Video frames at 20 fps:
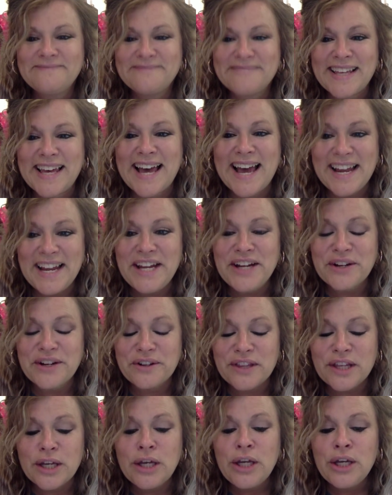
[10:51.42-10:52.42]
I hear
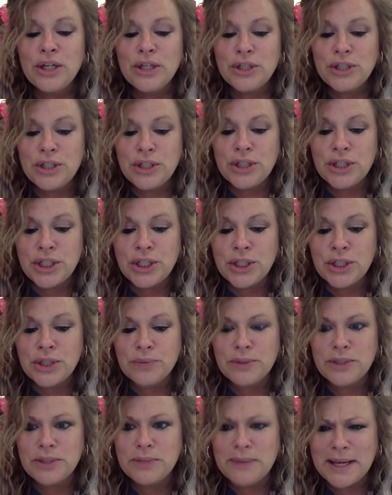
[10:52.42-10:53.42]
the sh,
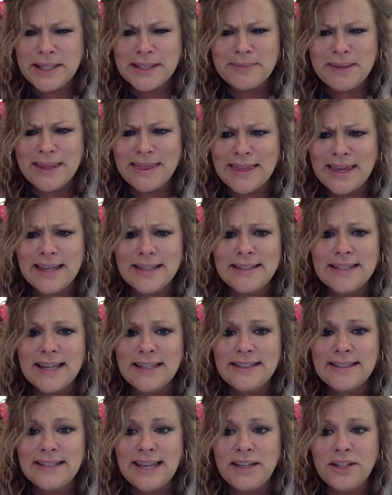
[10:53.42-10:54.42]
which makes me think it's
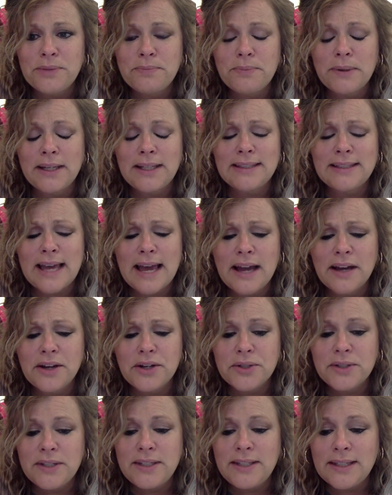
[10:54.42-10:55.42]
sh, but it's
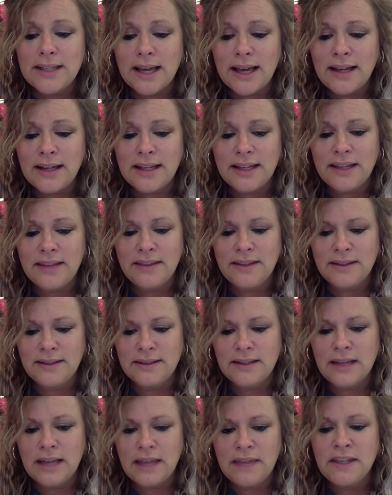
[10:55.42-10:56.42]
actually not in
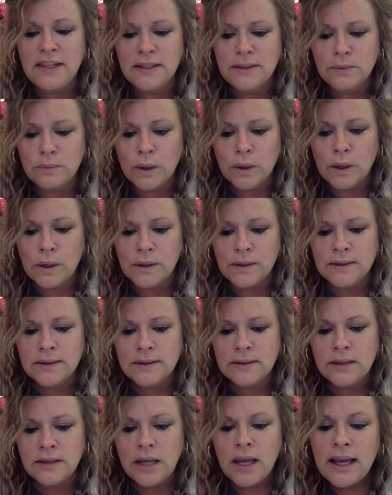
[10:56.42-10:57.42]
these
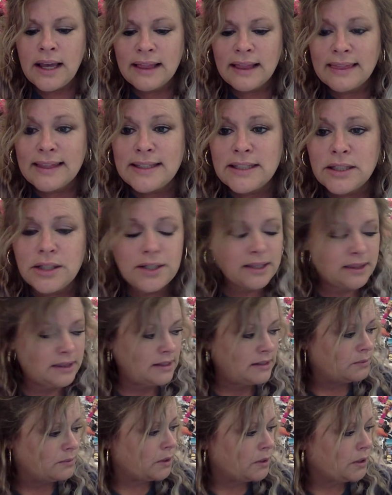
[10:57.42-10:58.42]
words. Let's look at
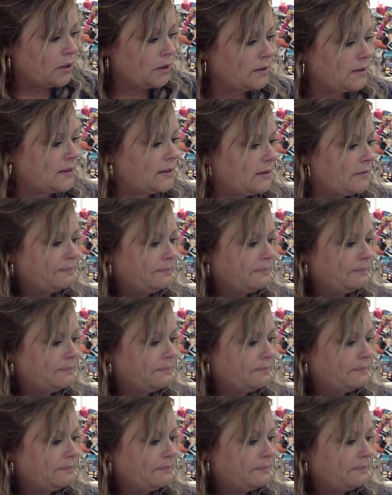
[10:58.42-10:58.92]
these words.